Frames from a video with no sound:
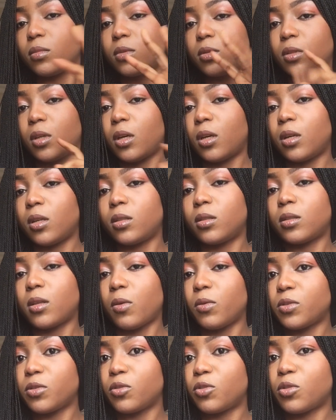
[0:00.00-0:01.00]
because I
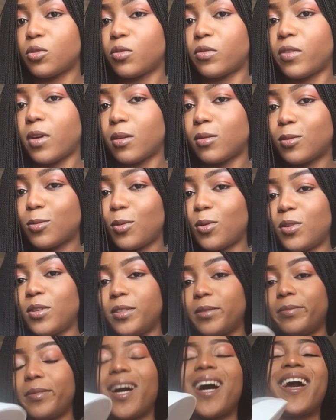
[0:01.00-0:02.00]
wasn't sure how to call
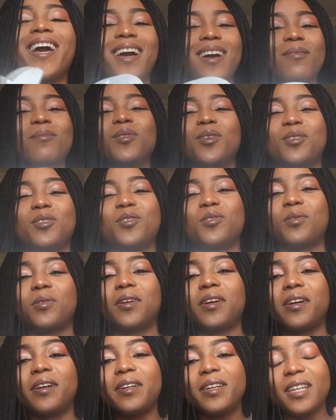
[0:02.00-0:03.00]
it. I am not
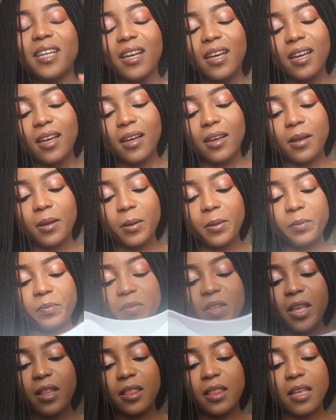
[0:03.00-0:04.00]
sure.
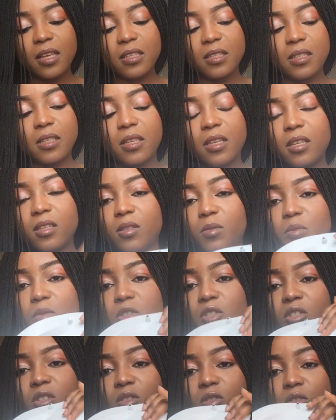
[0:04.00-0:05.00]
Then there's this,
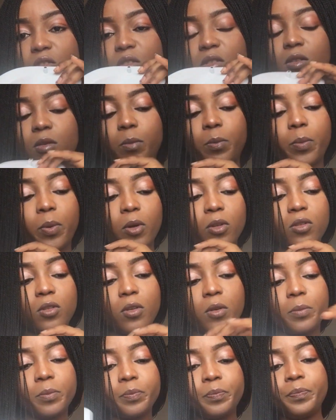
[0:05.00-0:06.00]
which is just the
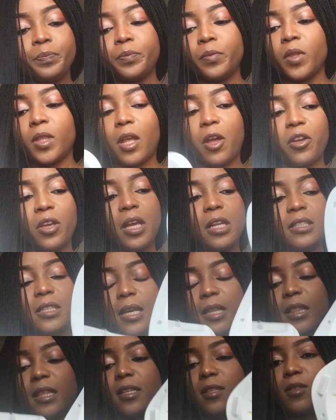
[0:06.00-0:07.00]
bottom. Now you can
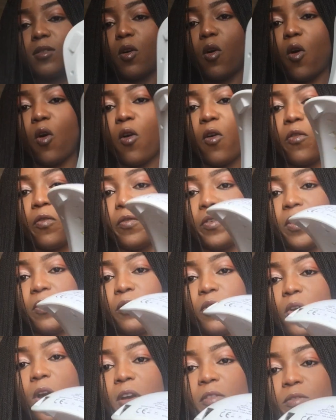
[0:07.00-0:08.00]
take this off
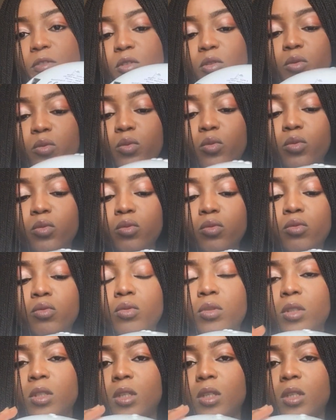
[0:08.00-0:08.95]
if you have to